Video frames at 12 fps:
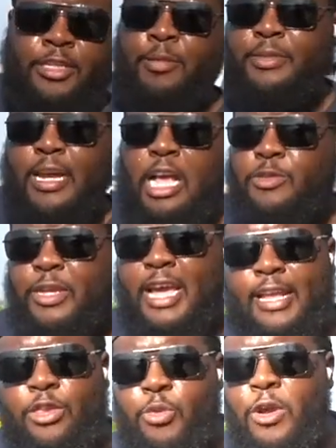Sometimes we
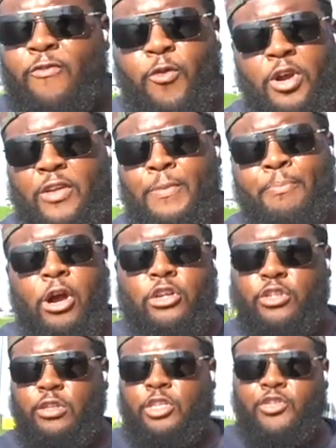got 3 or 4 different
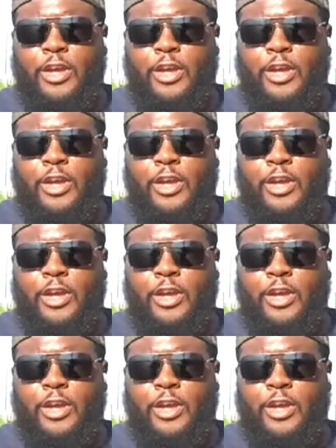parcels on the